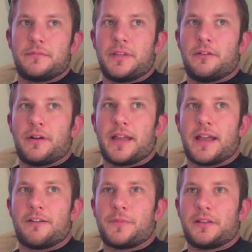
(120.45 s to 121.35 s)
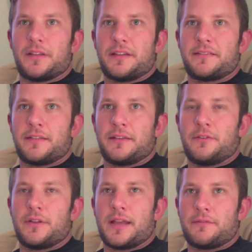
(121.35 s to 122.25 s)
I have my legs and I
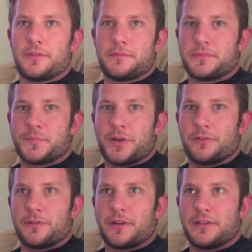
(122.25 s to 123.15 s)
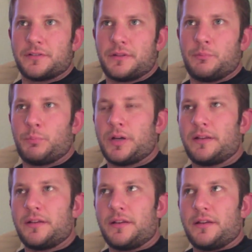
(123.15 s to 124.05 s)
don't have a spinal cord injury.
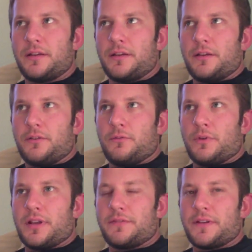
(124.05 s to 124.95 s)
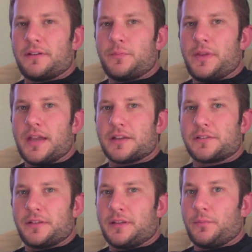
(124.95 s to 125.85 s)
But what I found to be
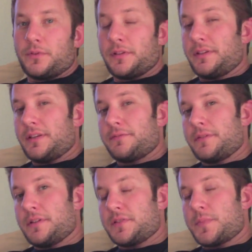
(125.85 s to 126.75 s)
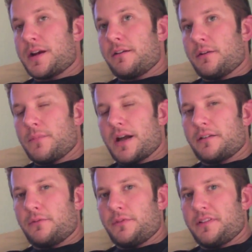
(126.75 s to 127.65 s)
actually completely different and inspiring about
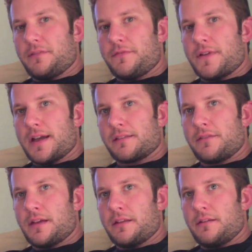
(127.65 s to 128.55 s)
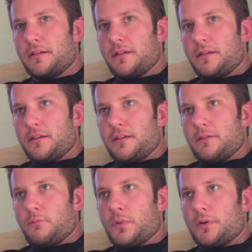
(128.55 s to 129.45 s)
it was the fact that
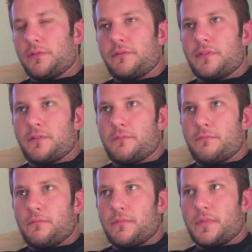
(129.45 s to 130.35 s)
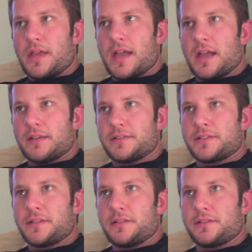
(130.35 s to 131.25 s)
both of them had
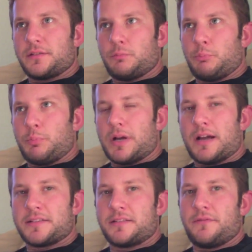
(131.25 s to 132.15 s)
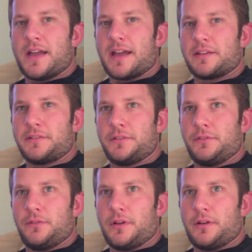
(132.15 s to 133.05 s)
such a positive
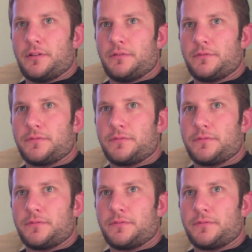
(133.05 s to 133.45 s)
attitude of